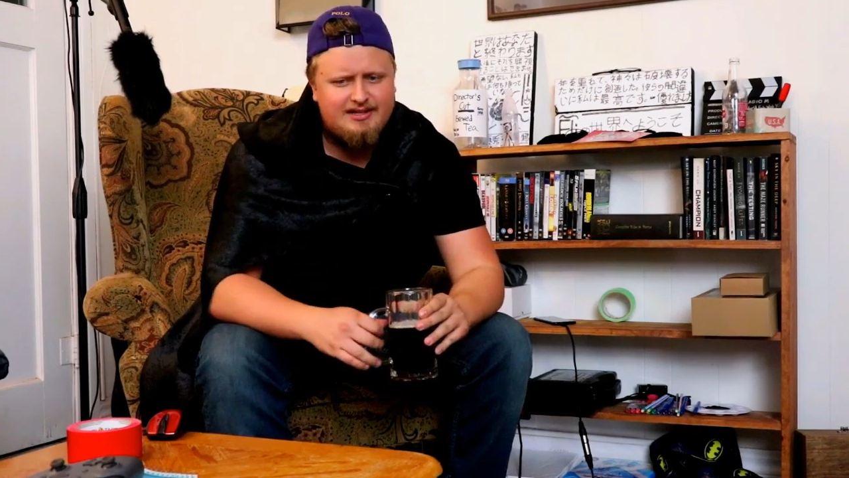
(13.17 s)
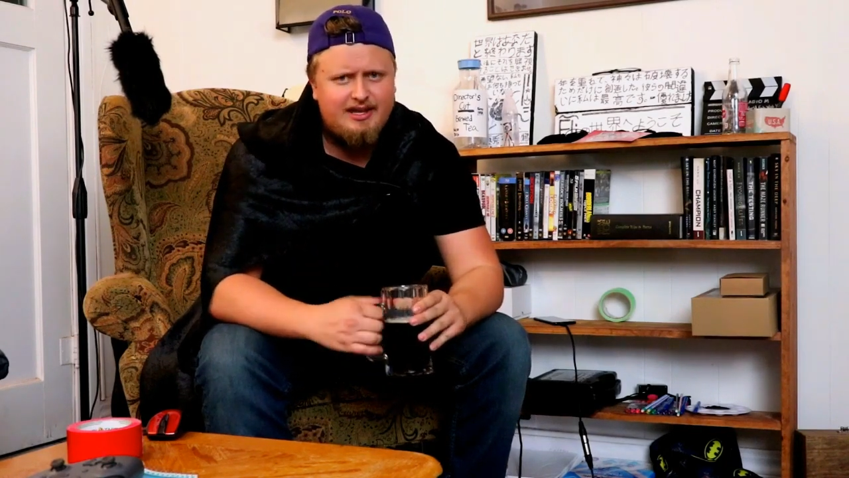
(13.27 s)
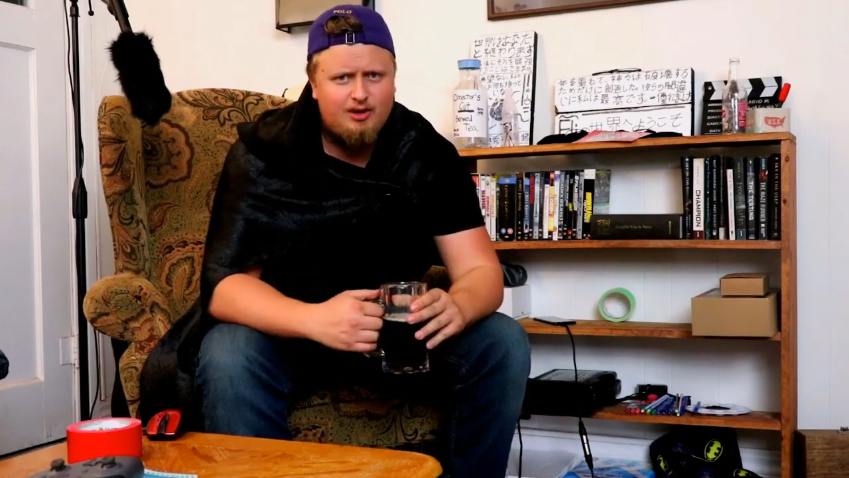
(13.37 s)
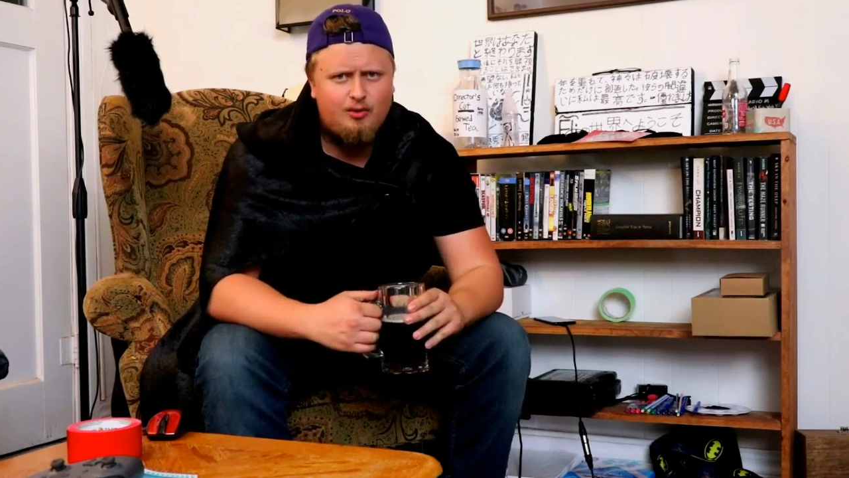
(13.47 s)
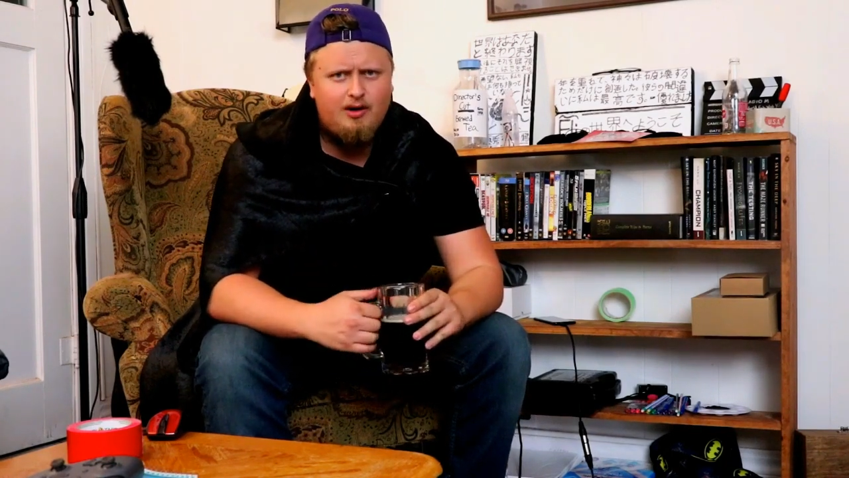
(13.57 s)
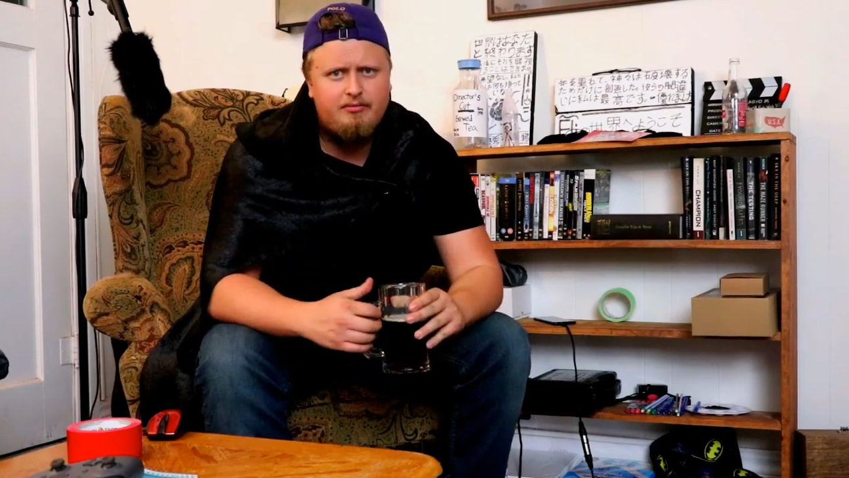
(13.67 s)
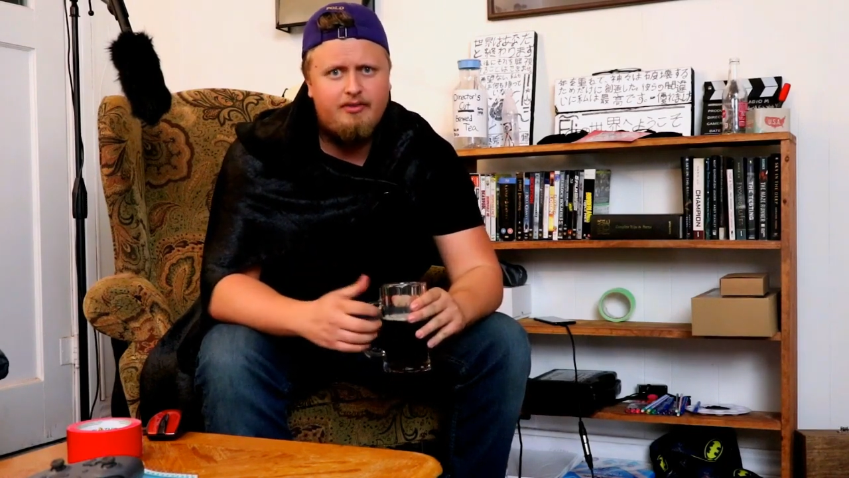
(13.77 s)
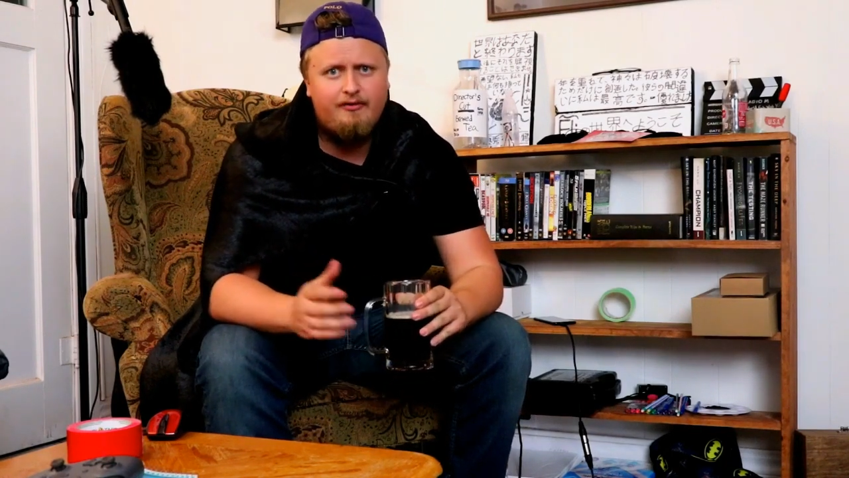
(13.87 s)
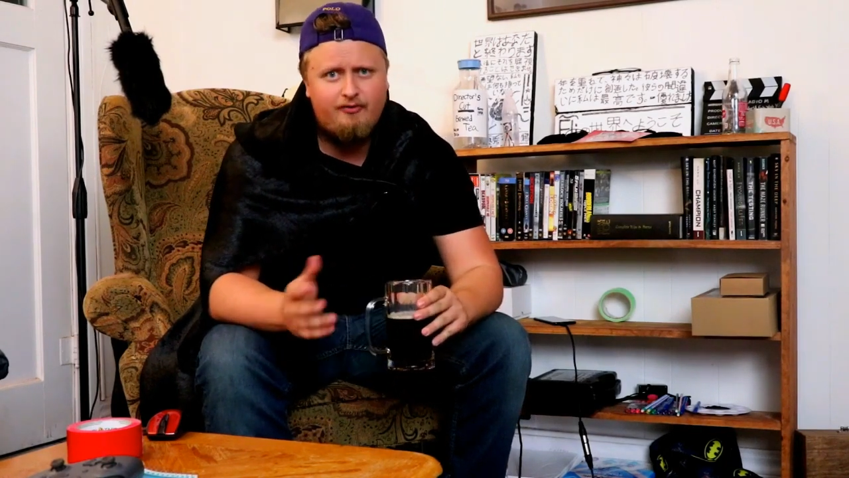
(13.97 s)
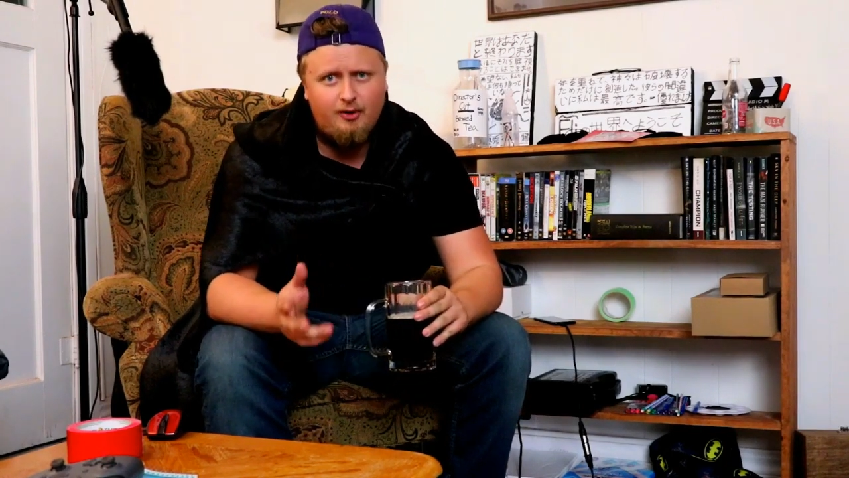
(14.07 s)
to interrupt
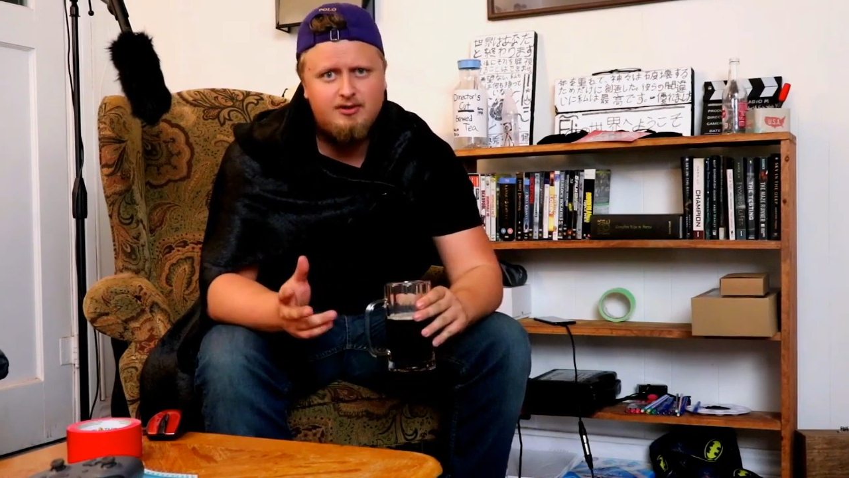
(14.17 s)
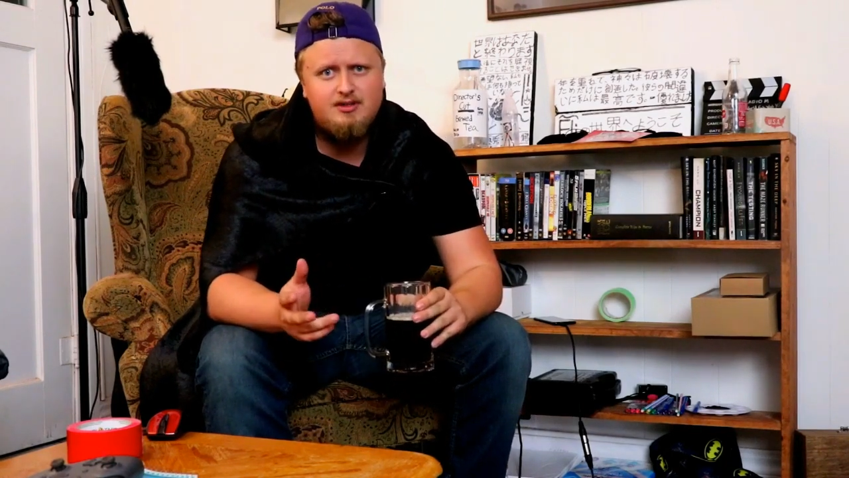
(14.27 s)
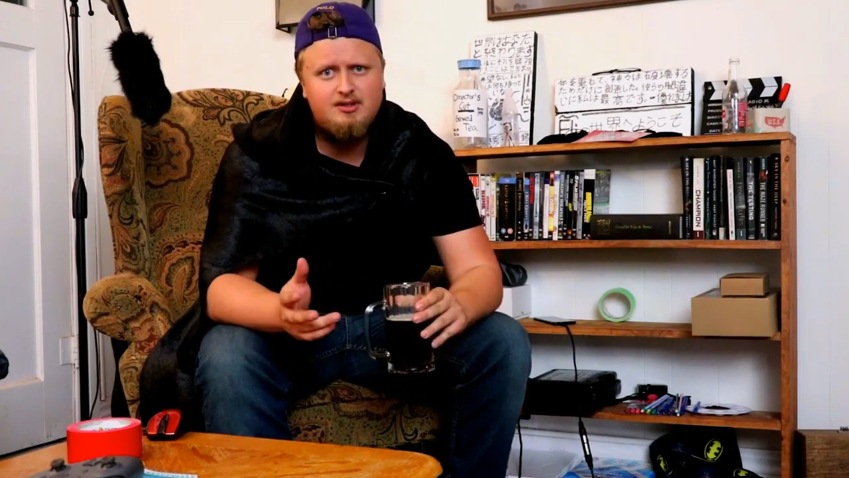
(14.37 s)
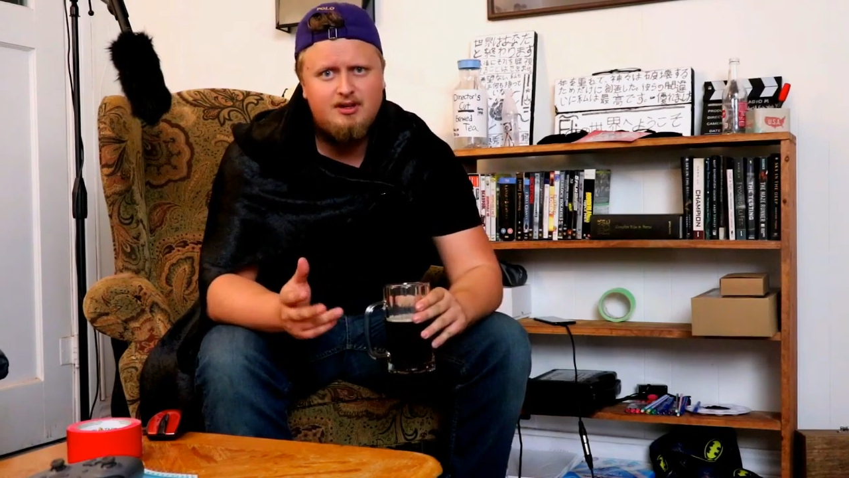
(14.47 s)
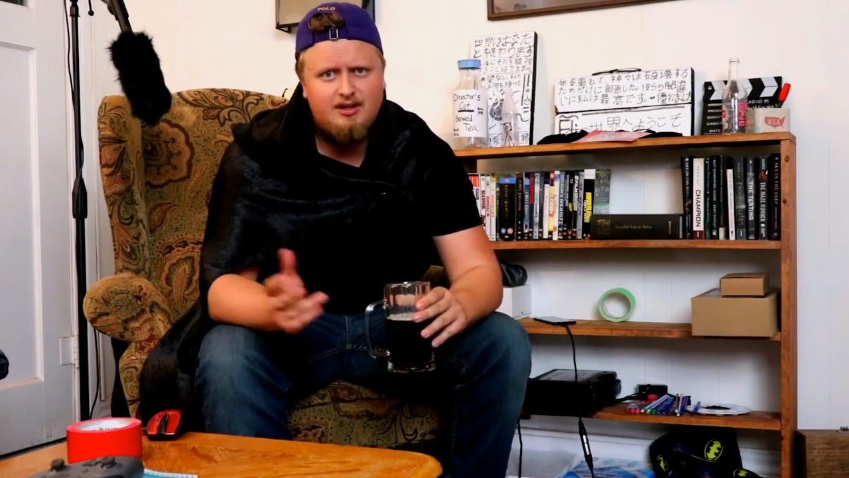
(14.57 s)
the first